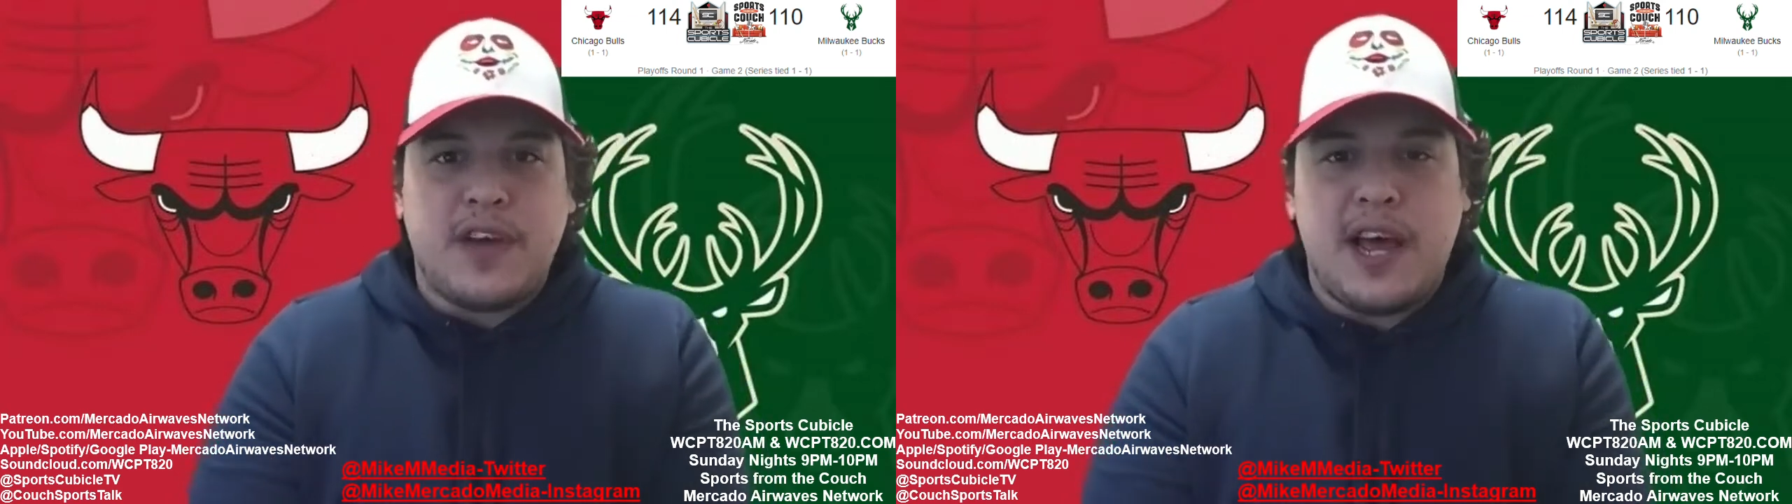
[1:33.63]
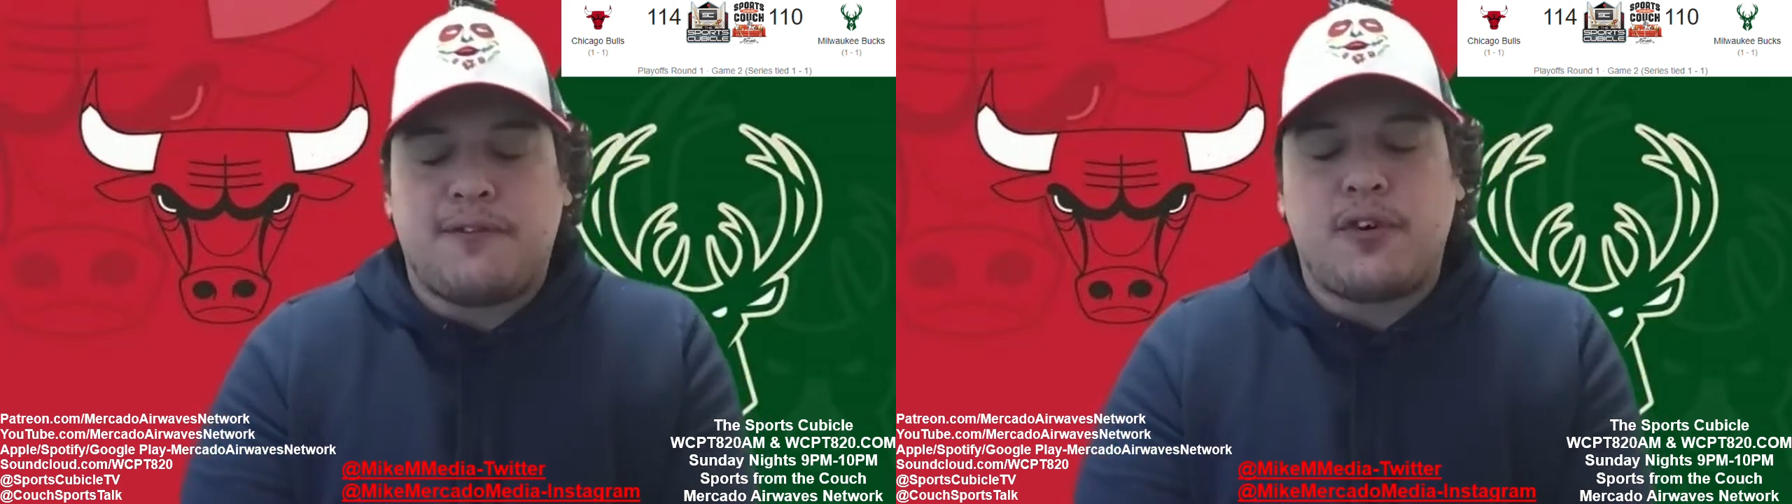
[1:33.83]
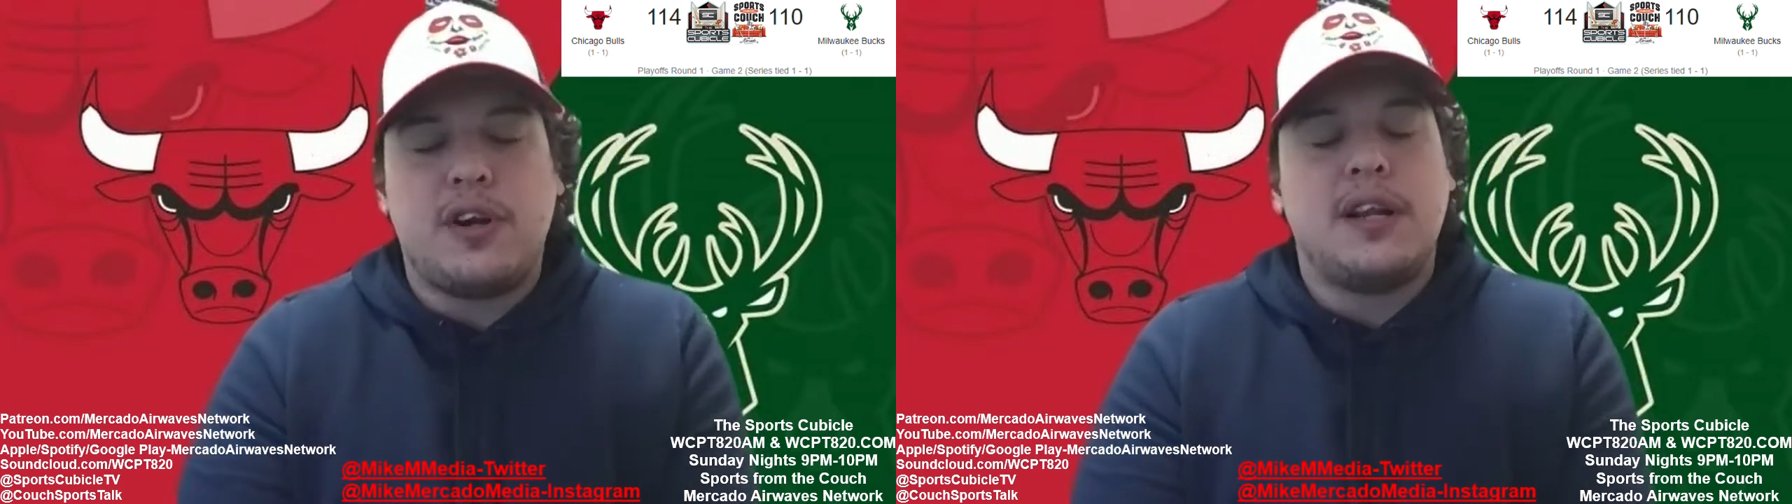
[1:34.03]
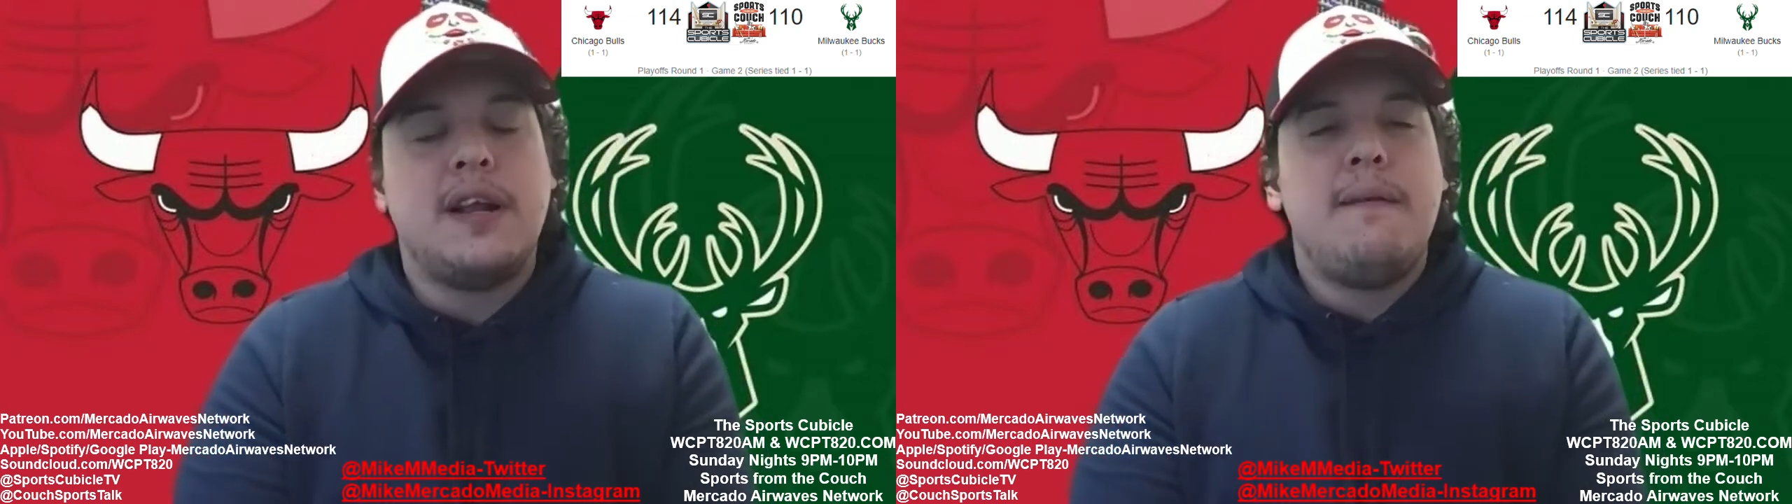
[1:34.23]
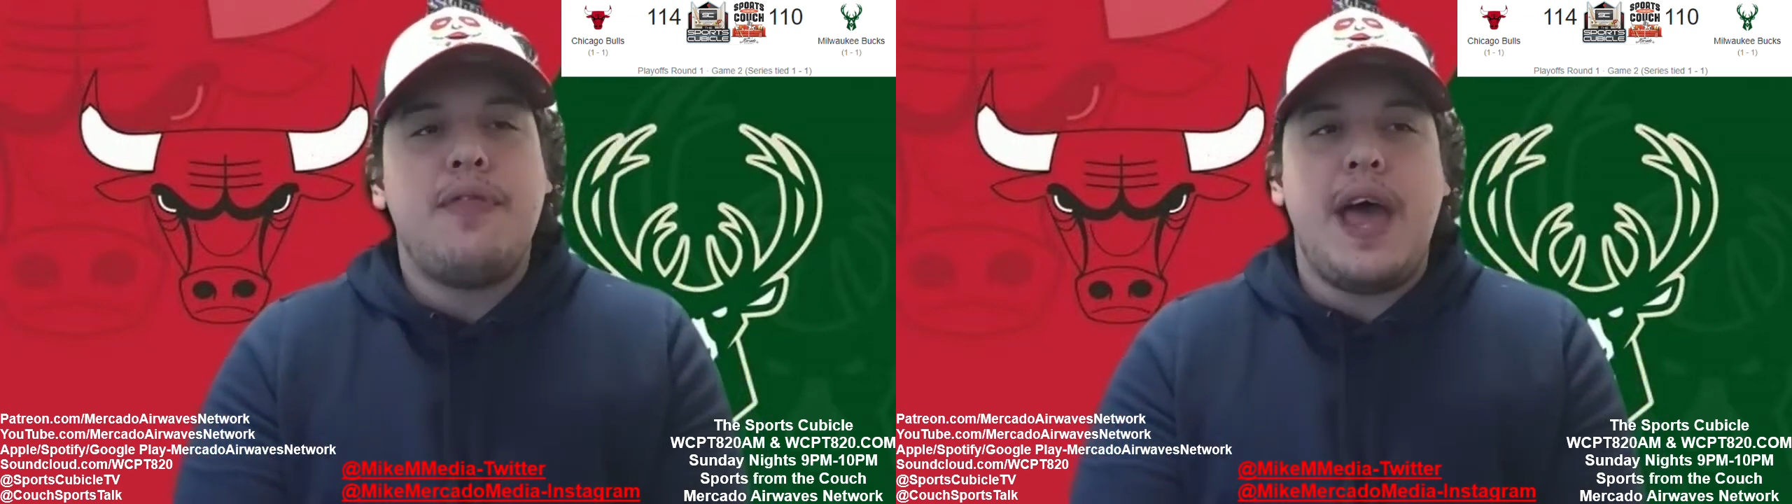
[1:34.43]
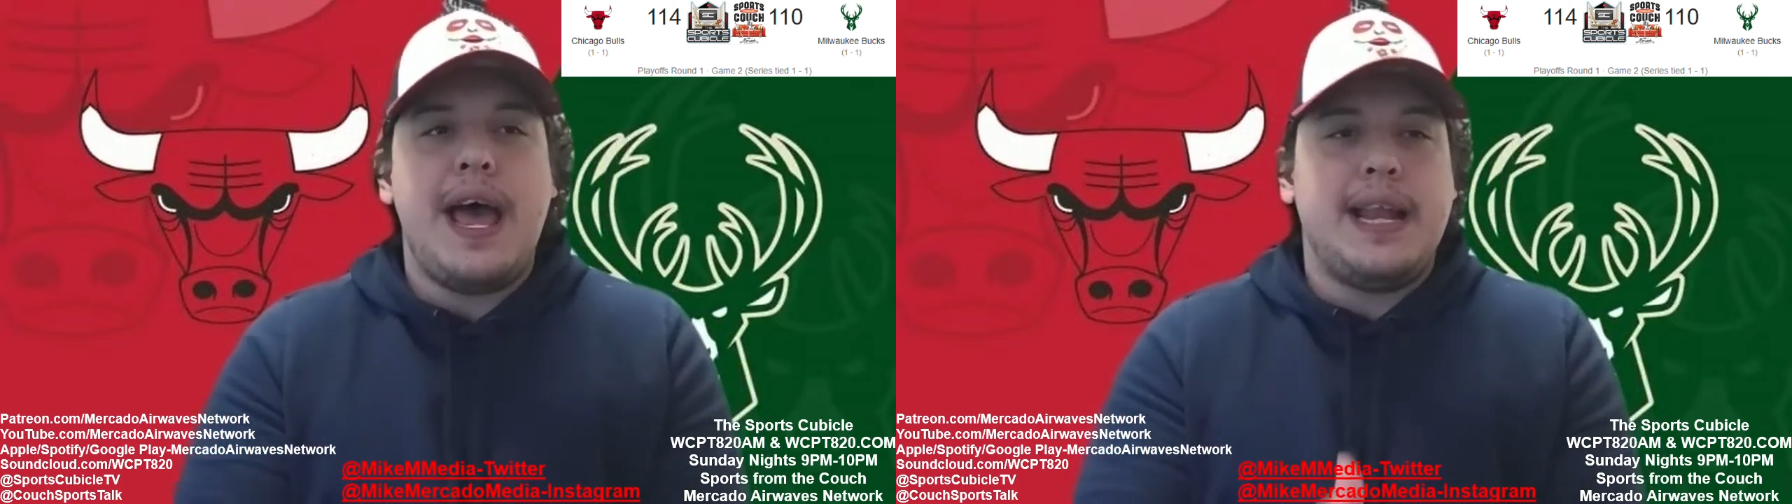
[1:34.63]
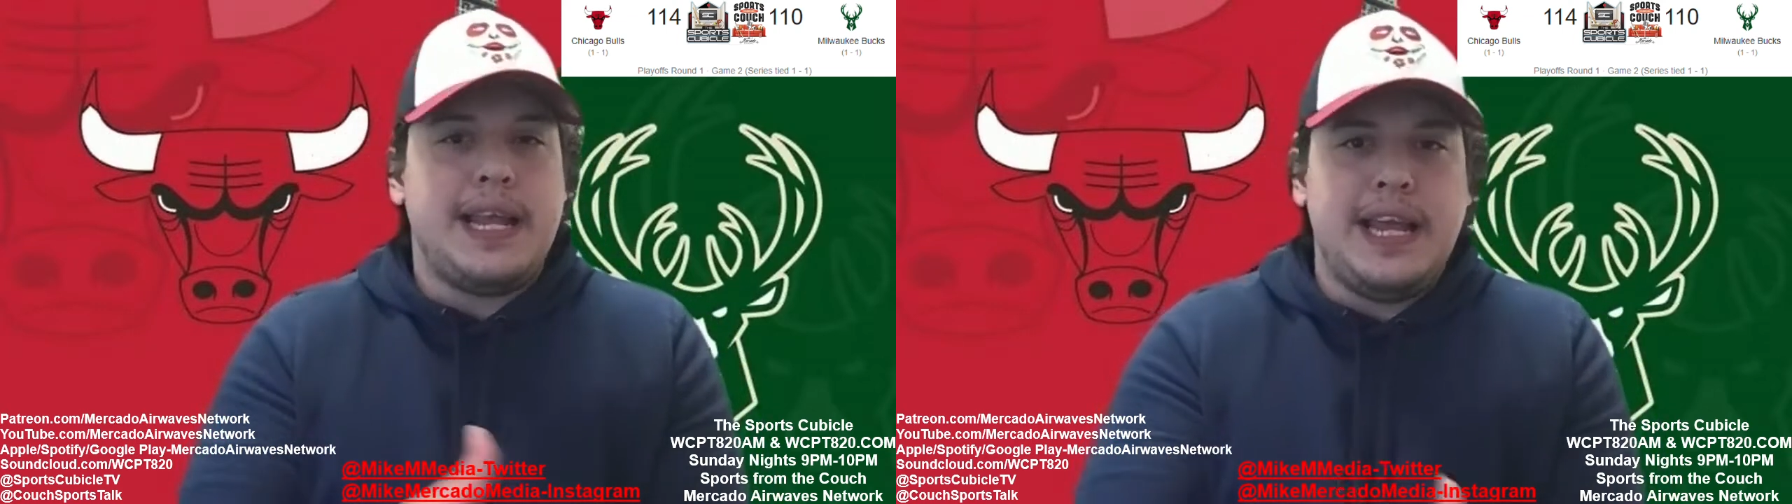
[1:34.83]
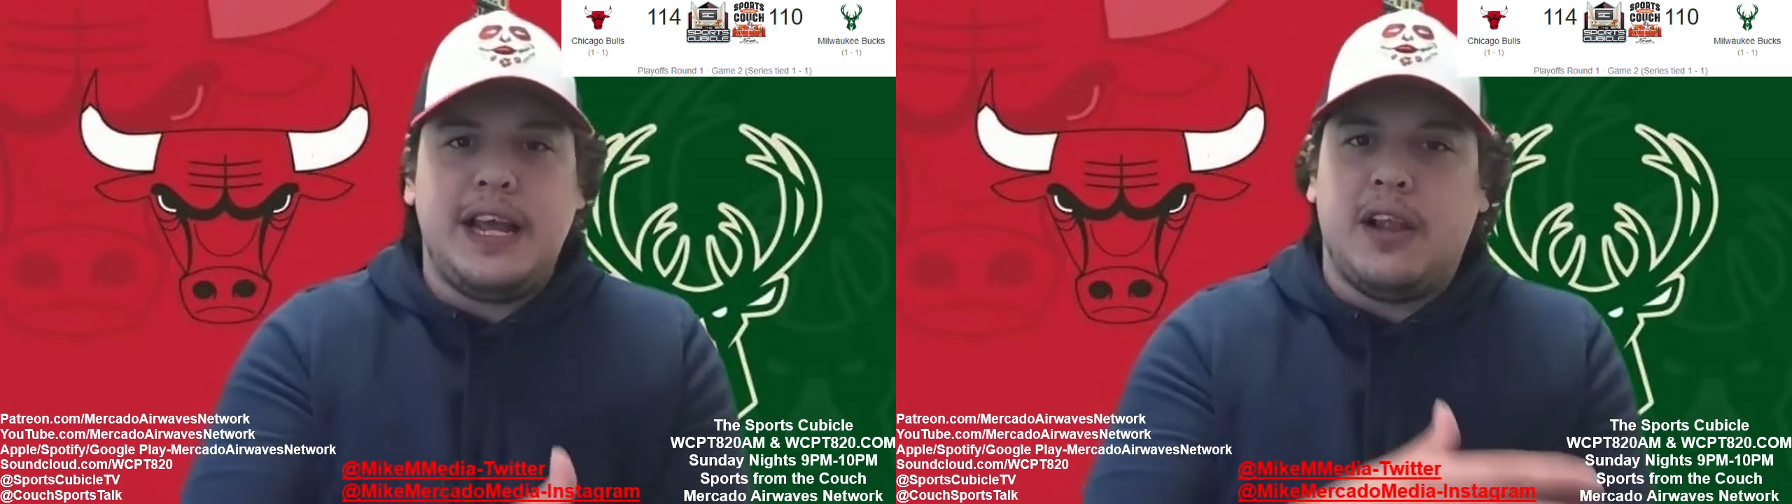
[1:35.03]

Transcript: effort that he,